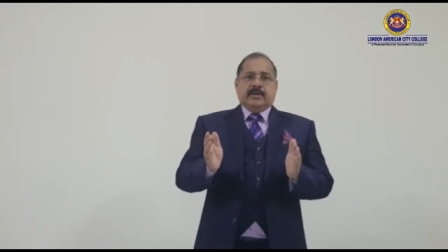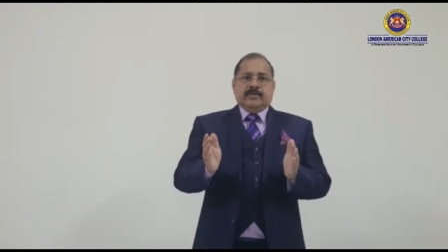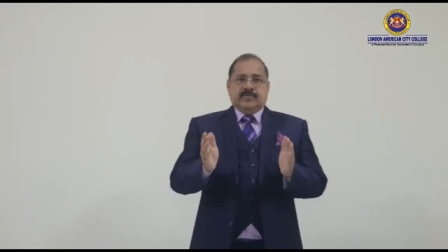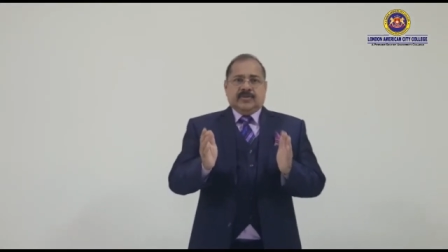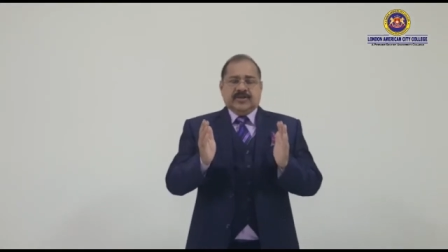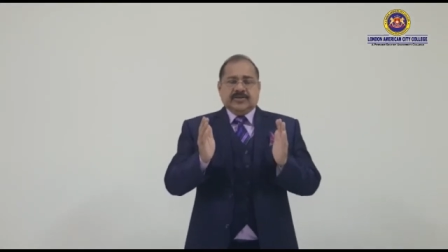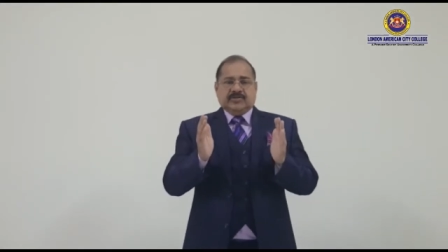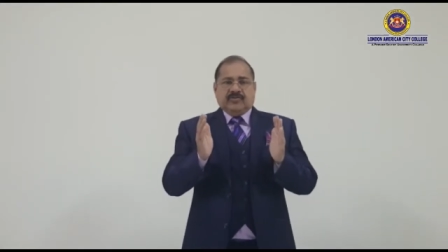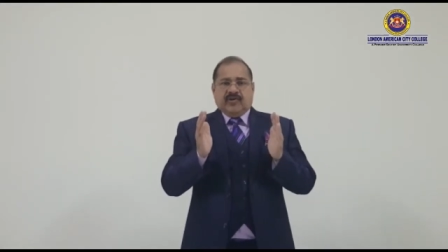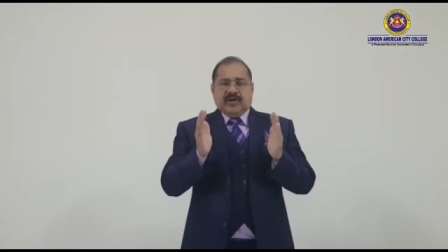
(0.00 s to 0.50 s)

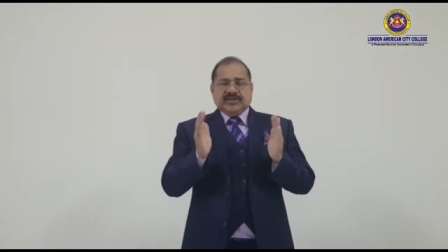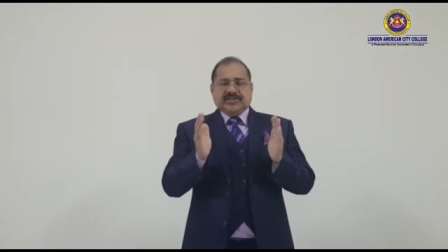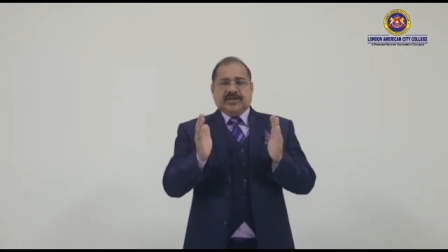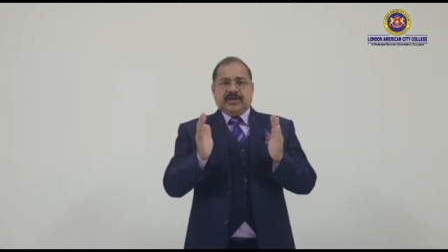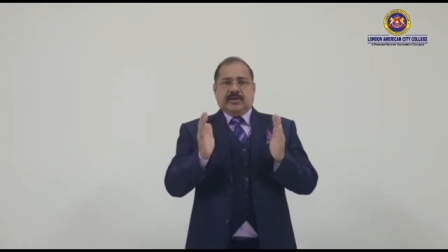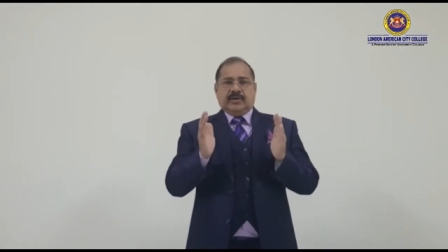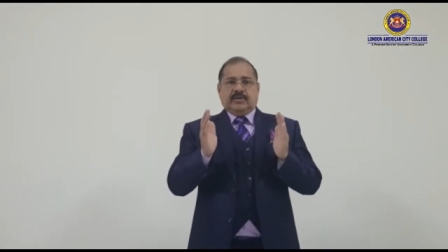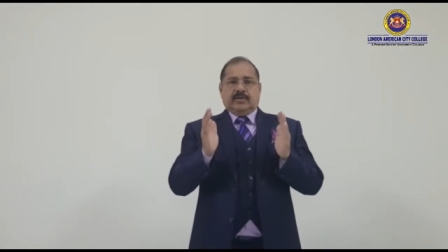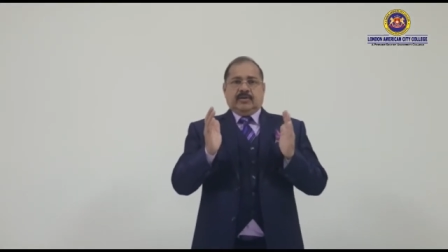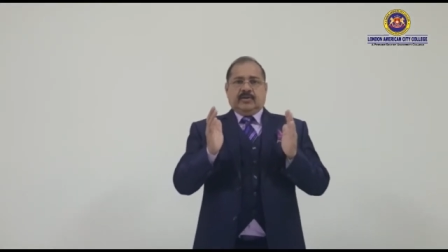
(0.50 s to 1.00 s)
This
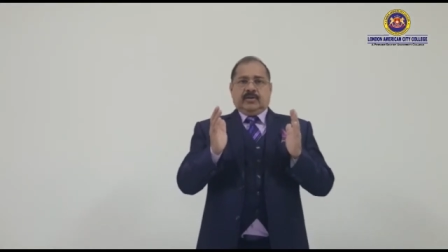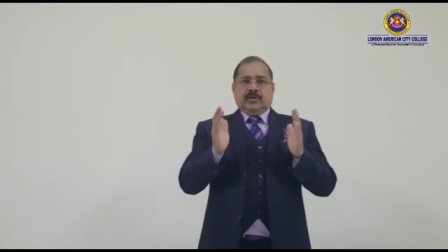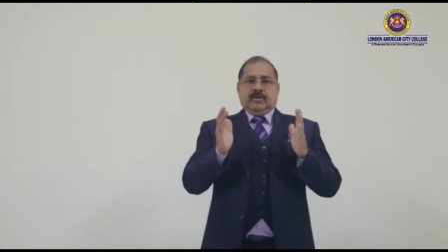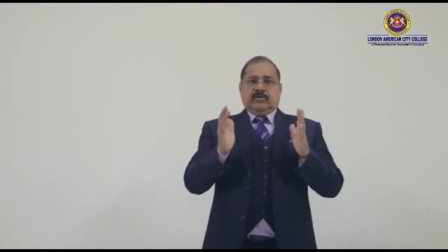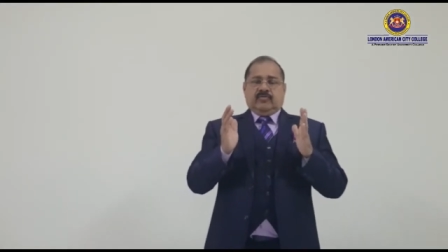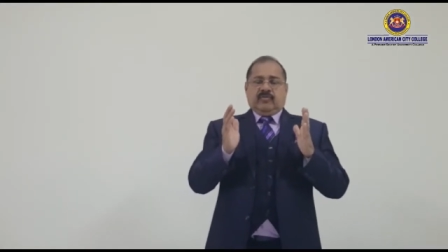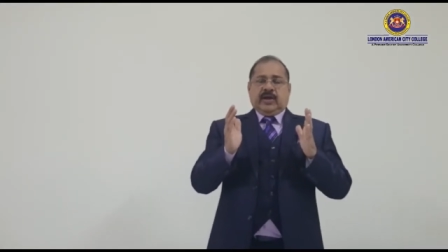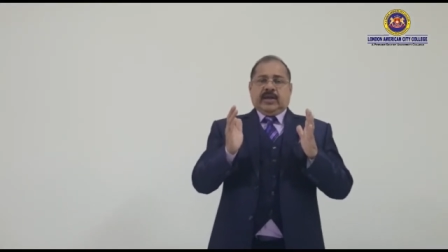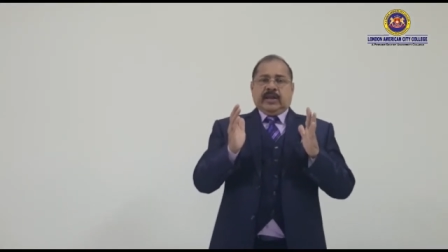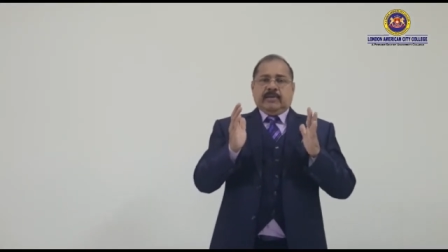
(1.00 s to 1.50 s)
function,
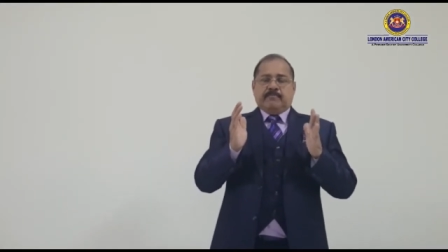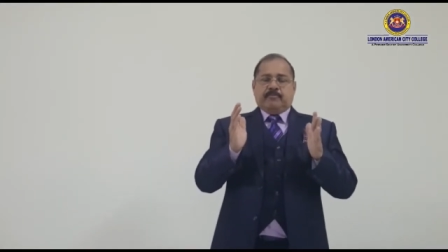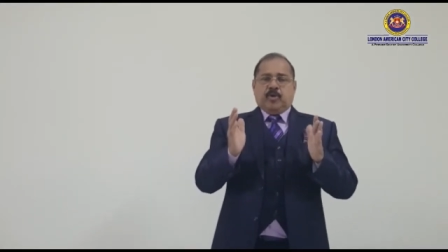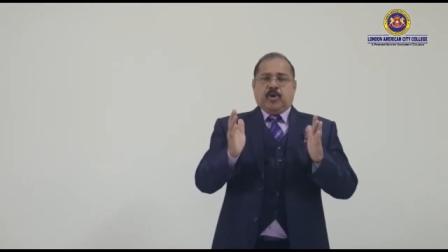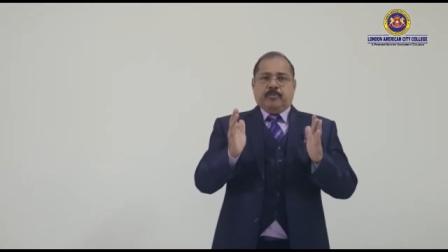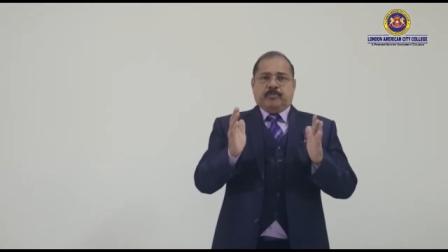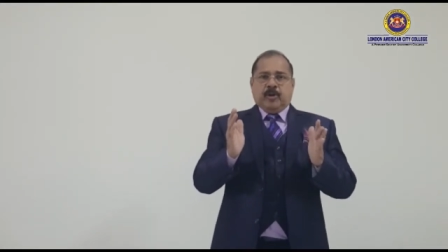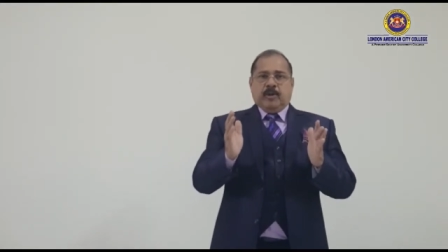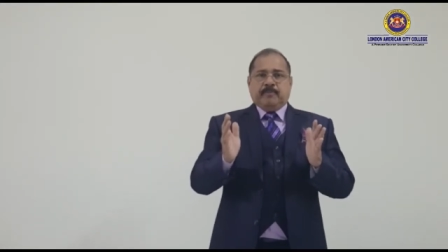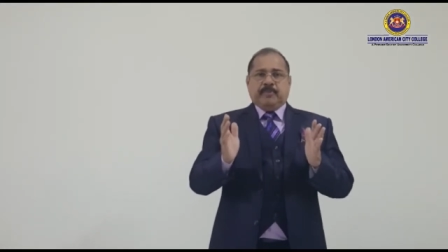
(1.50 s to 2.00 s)
while
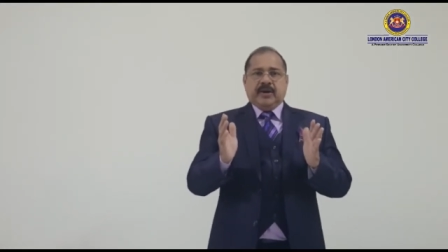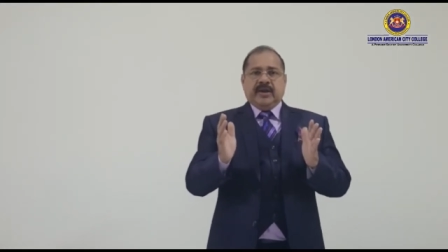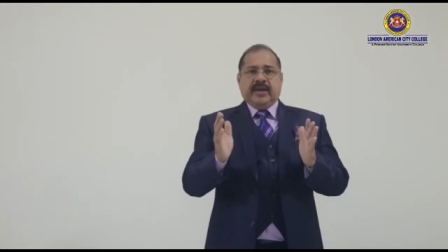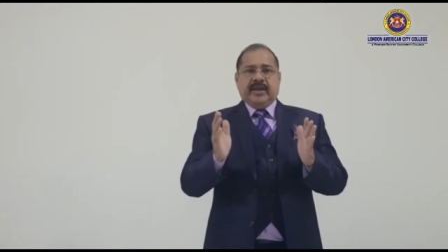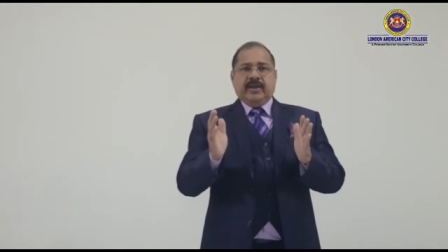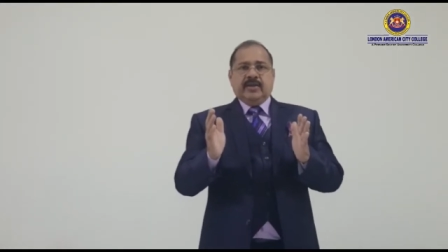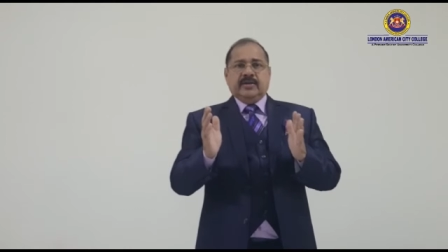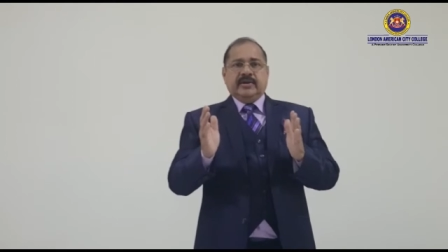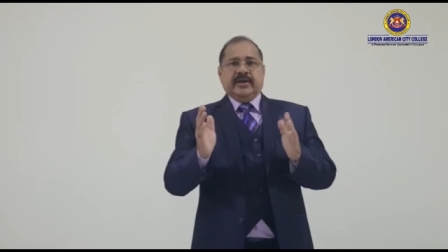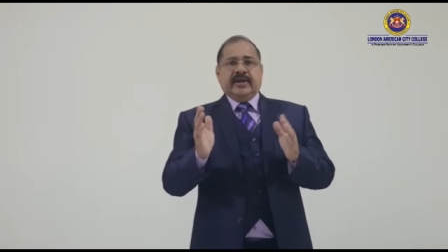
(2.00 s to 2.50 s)
employed properly,